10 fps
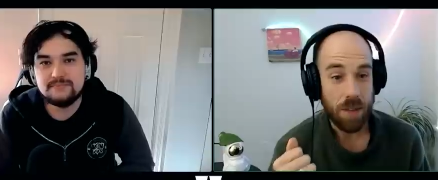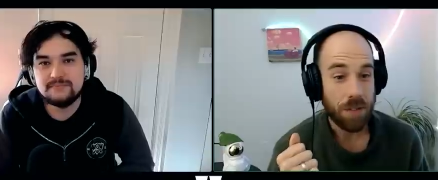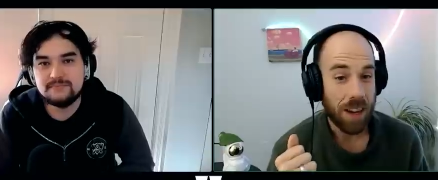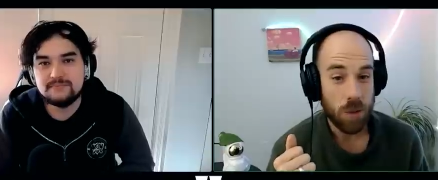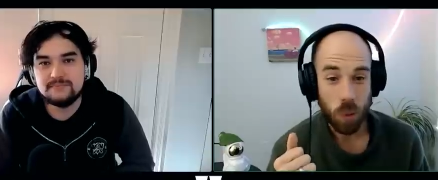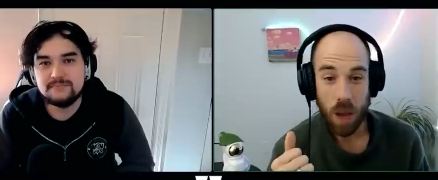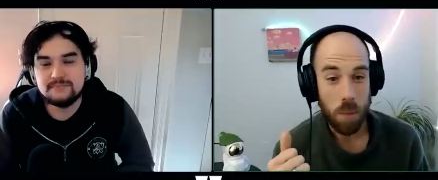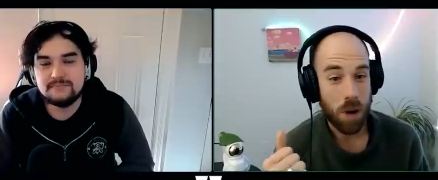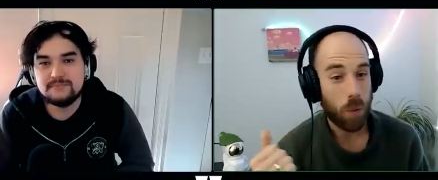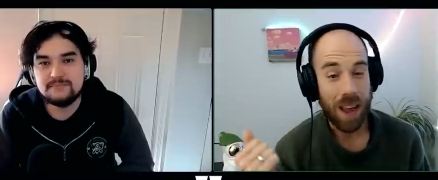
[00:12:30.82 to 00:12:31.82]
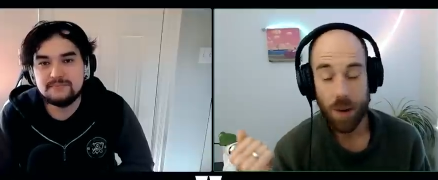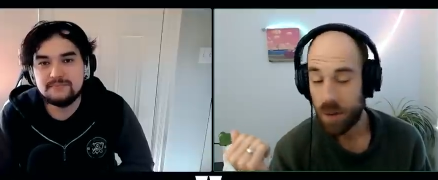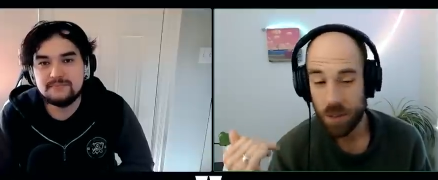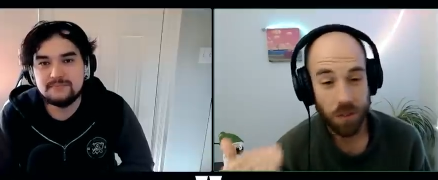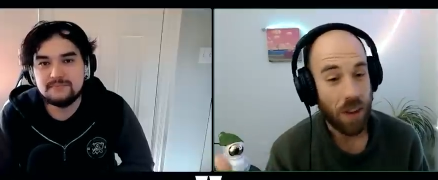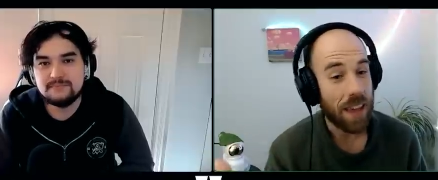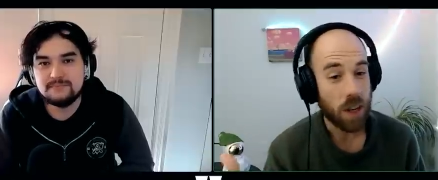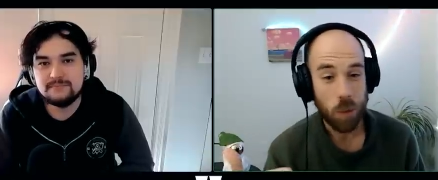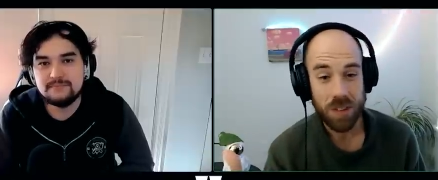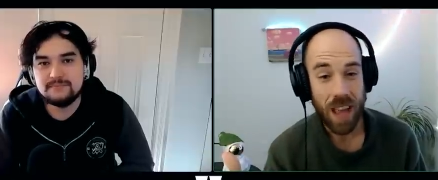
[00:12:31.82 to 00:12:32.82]
Speaker 1: fights were coming around, Faker
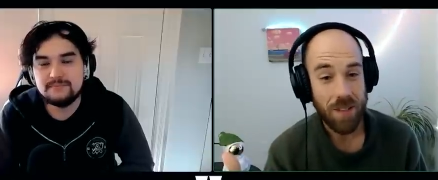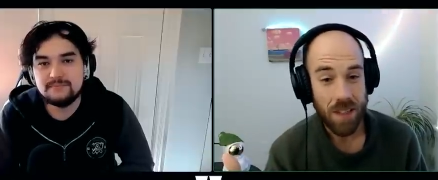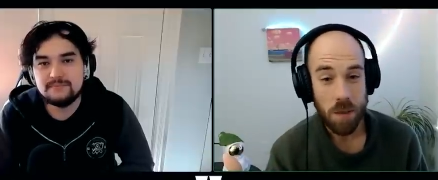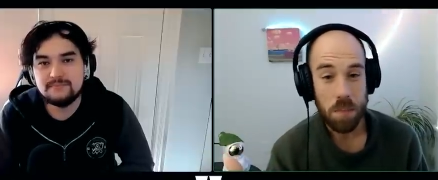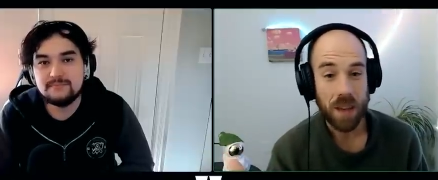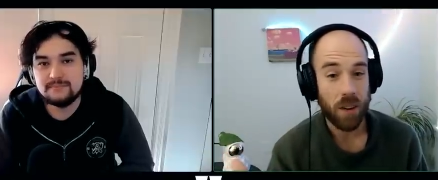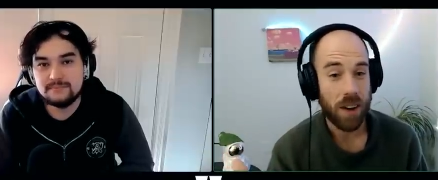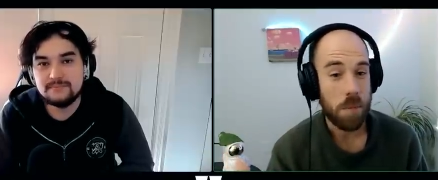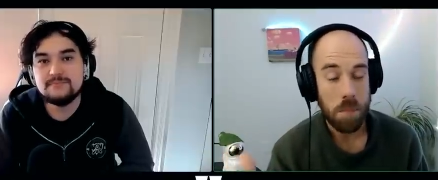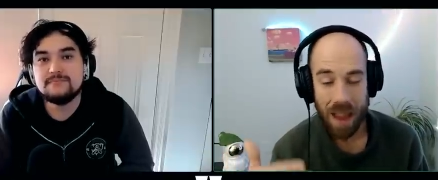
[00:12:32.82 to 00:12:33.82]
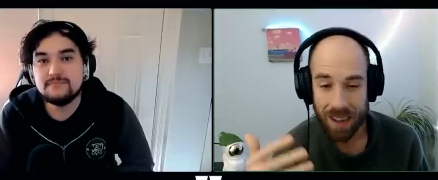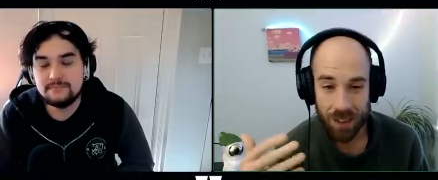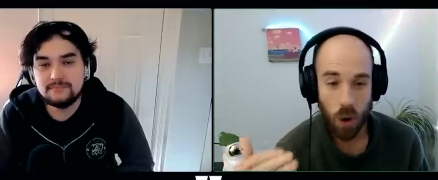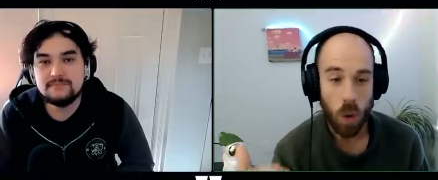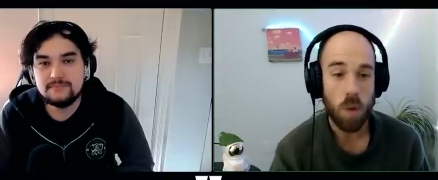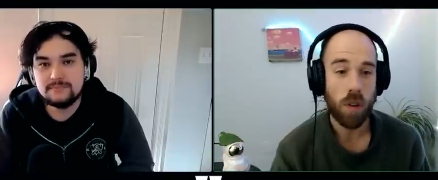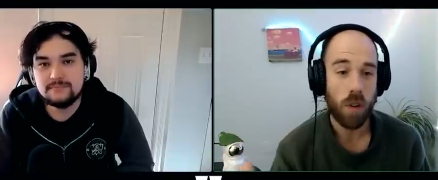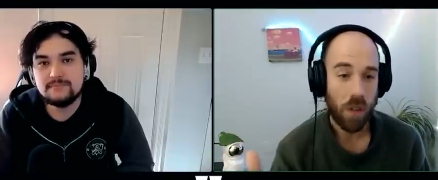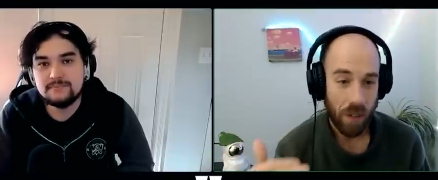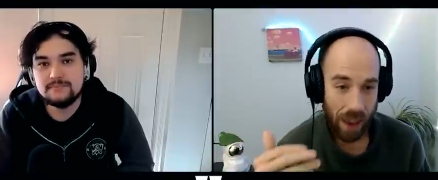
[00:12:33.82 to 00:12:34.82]
was having the bigger impact
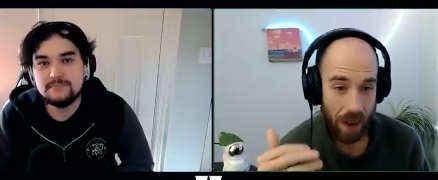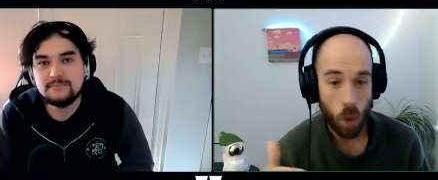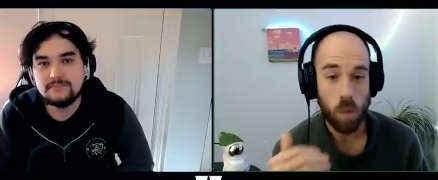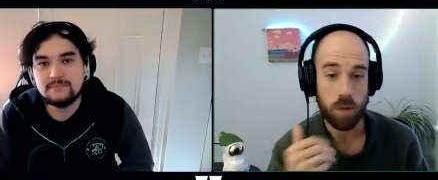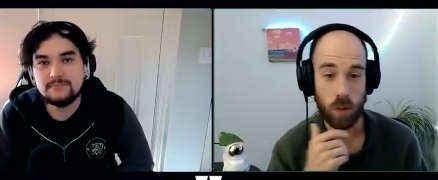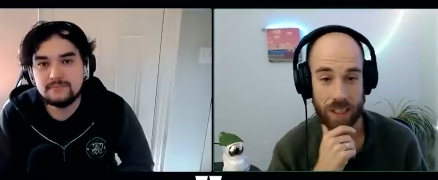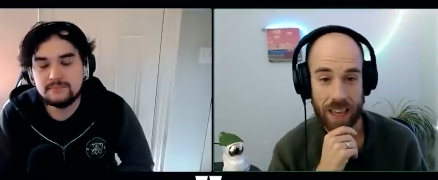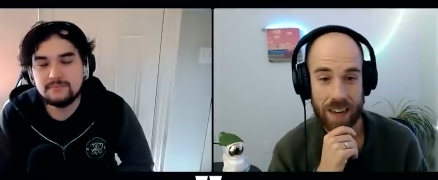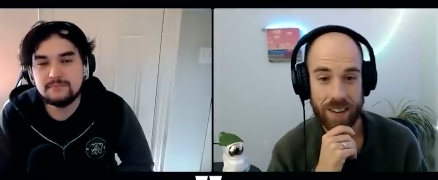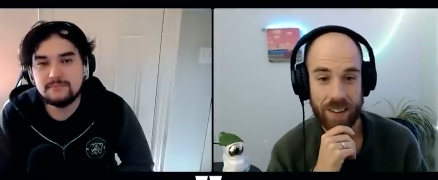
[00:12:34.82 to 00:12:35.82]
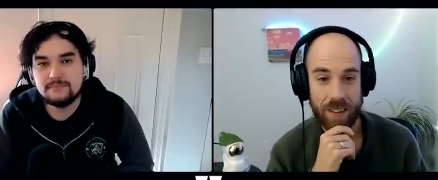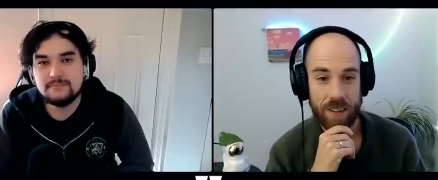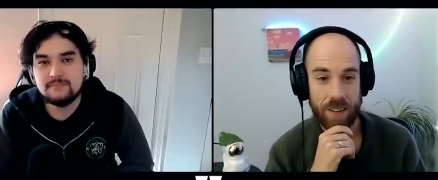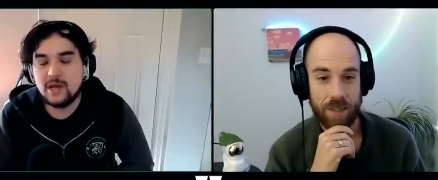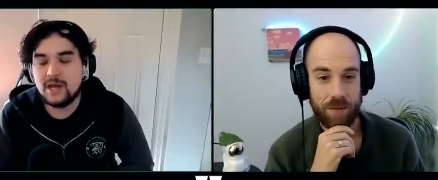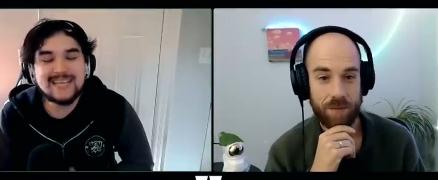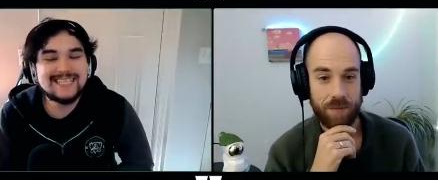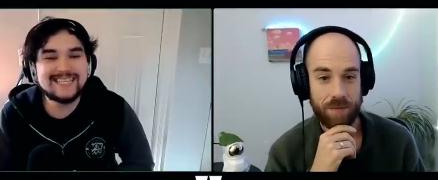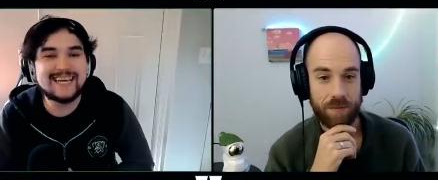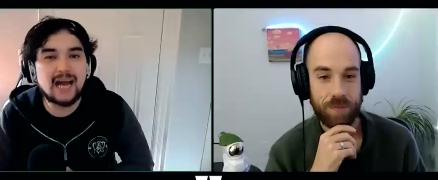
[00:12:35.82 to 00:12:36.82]
over and
Speaker 2: over again. And
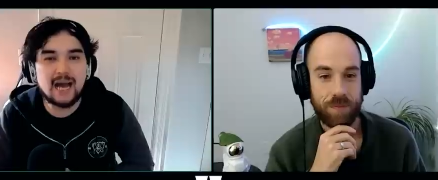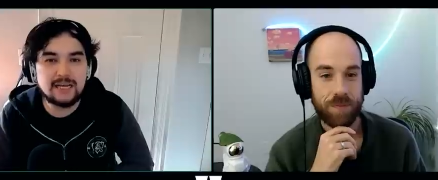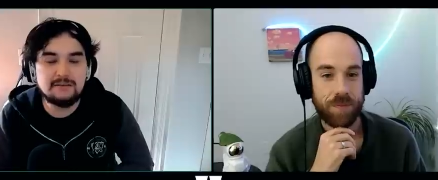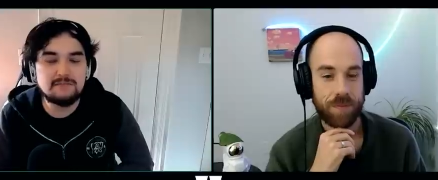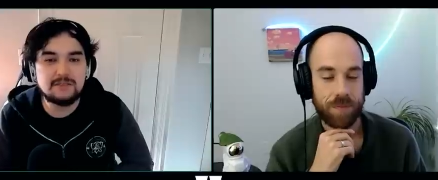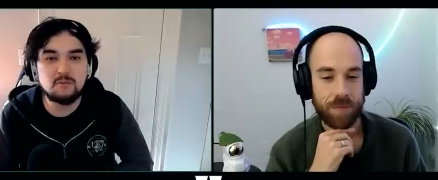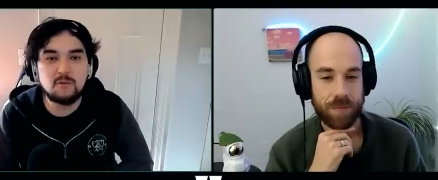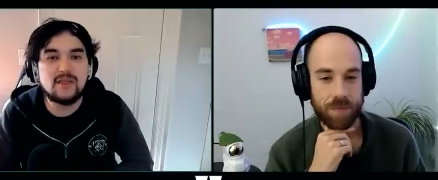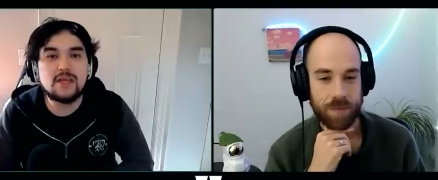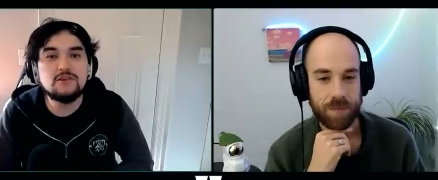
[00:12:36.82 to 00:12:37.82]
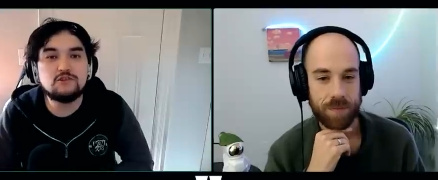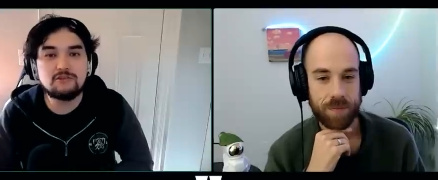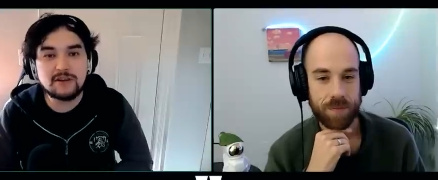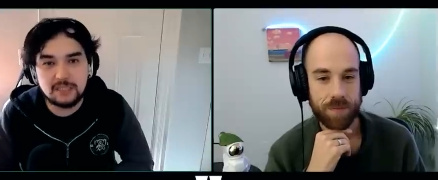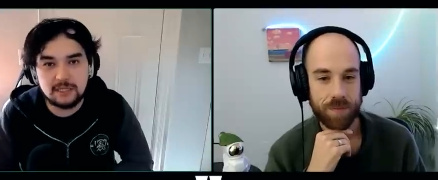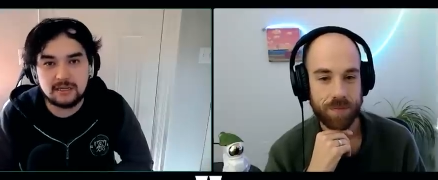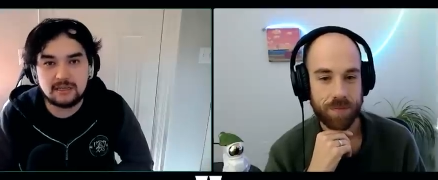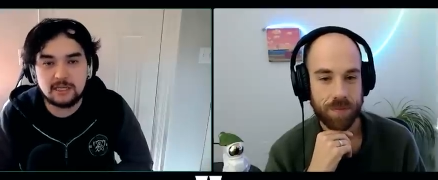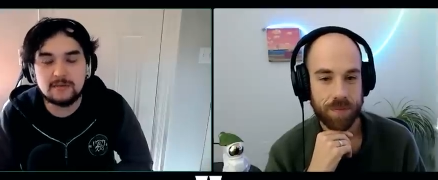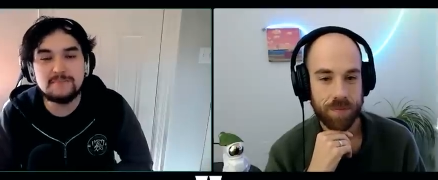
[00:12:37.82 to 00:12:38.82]
he's the guy, he was the one that you trusted
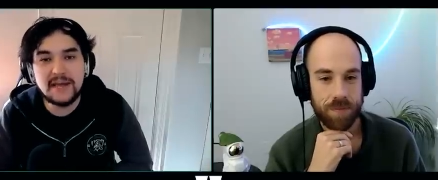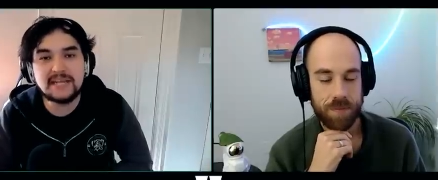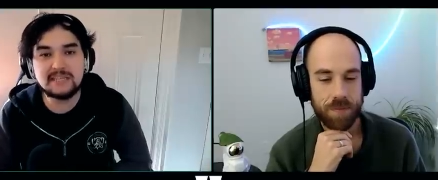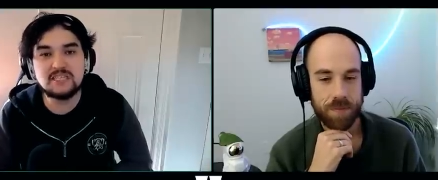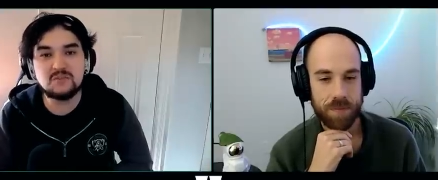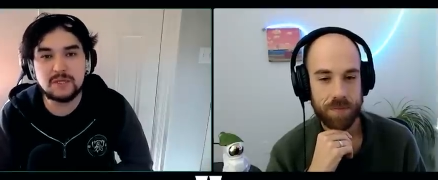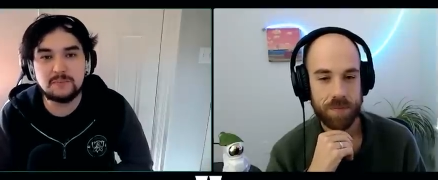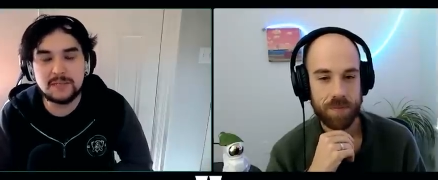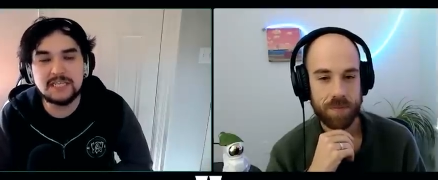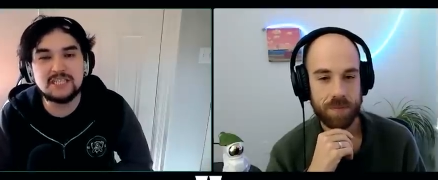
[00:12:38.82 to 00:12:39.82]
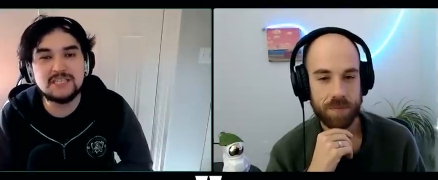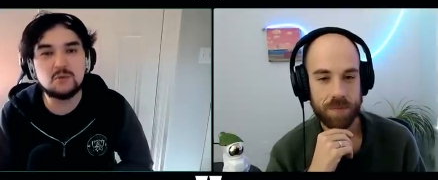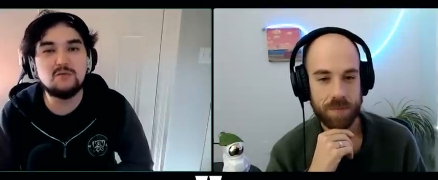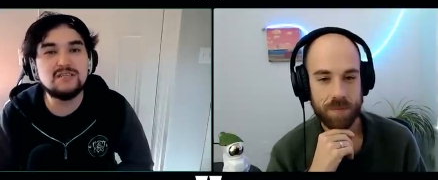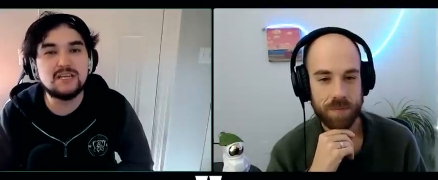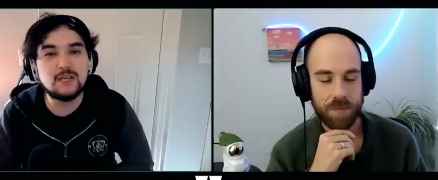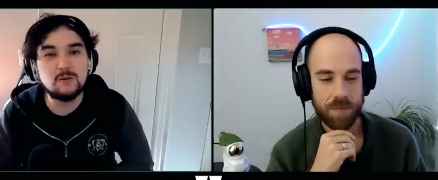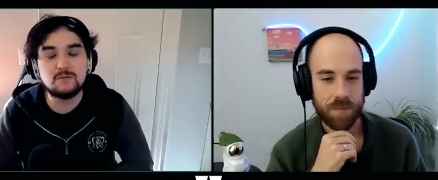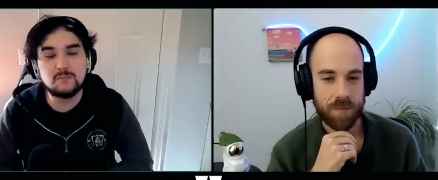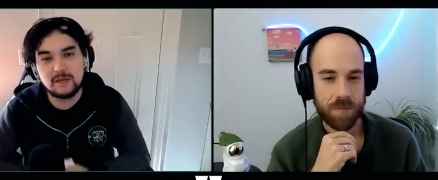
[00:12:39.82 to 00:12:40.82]
to make these big plays. He's the one that you
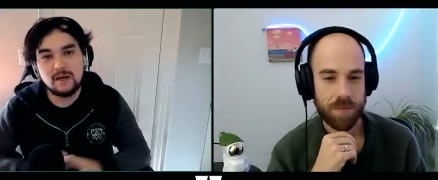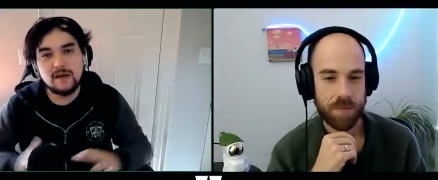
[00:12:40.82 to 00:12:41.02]
would be